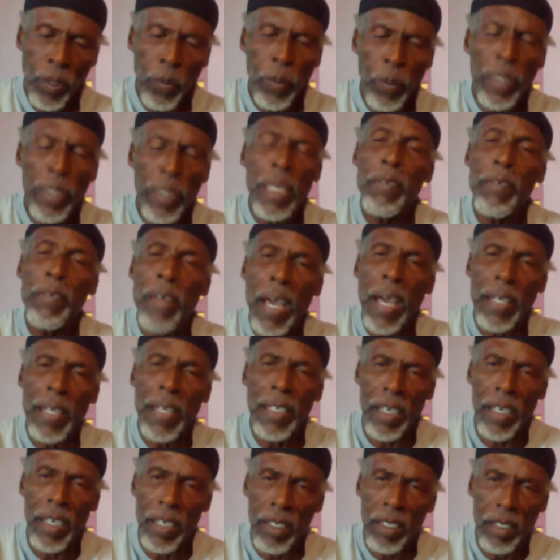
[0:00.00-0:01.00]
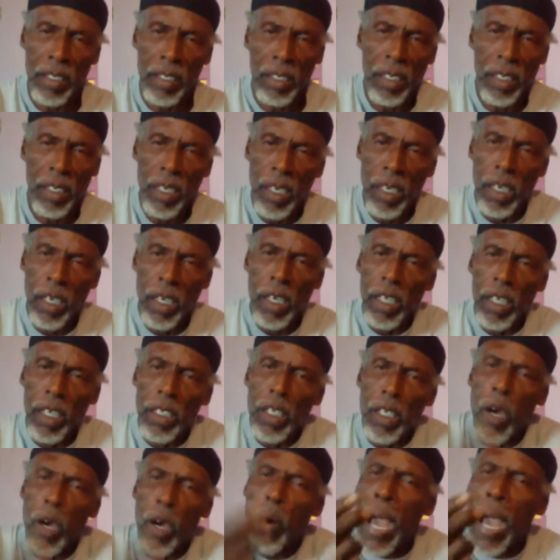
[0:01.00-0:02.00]
We leave that there.
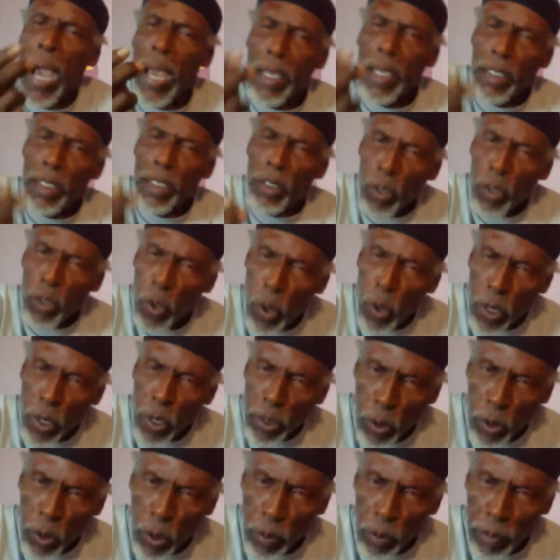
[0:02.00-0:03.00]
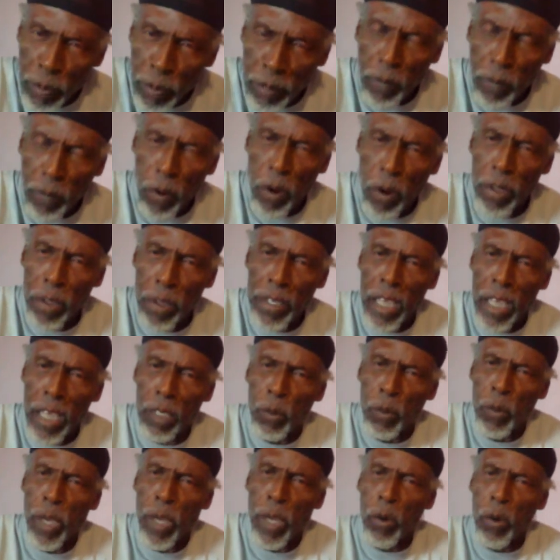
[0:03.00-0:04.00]
Now I told you before
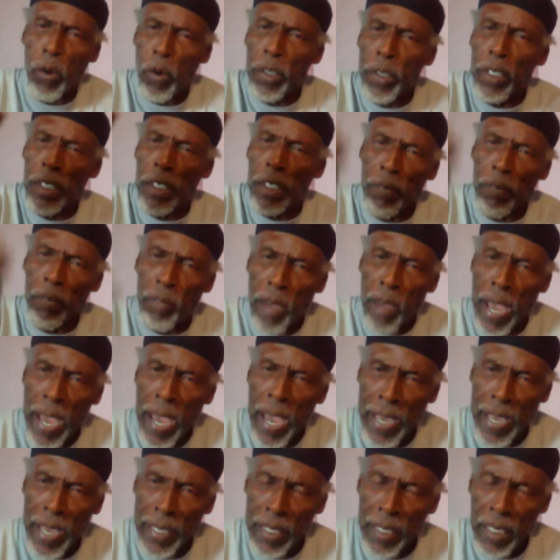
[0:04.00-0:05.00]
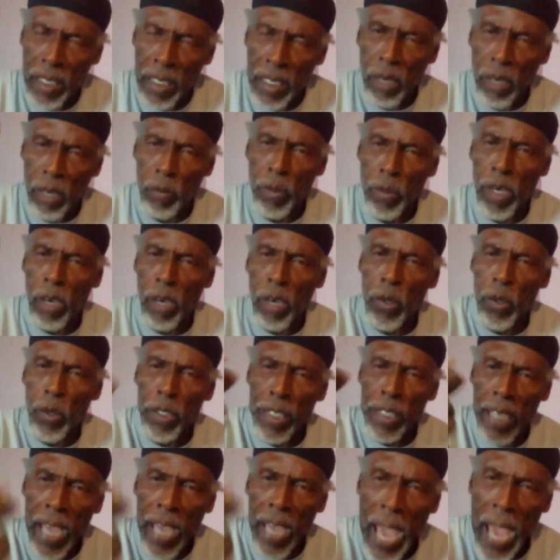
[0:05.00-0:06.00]
that we are going to divide, we are
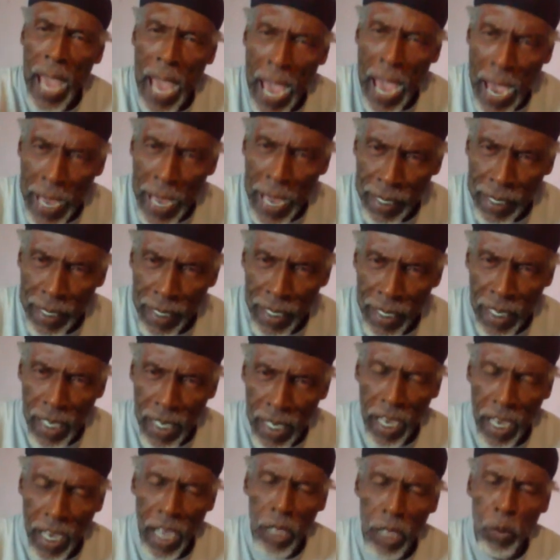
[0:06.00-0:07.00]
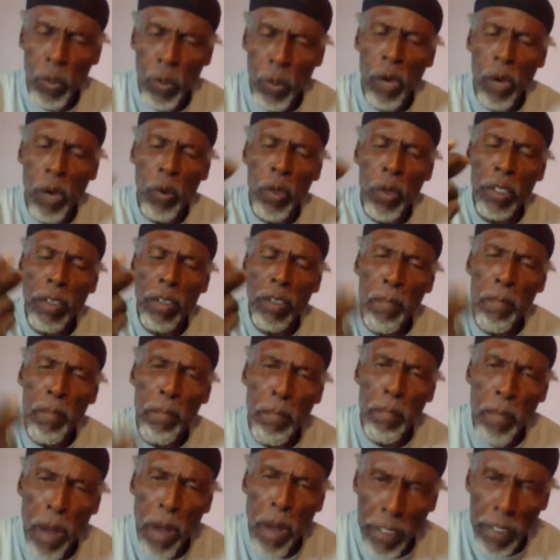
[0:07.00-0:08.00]
going to add, and we are going to
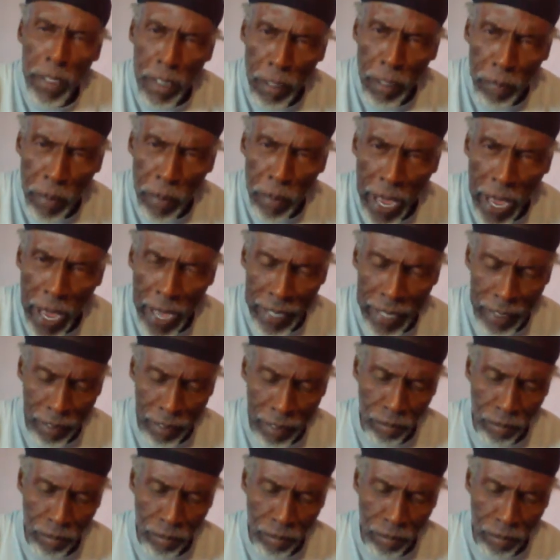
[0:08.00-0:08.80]
multiply.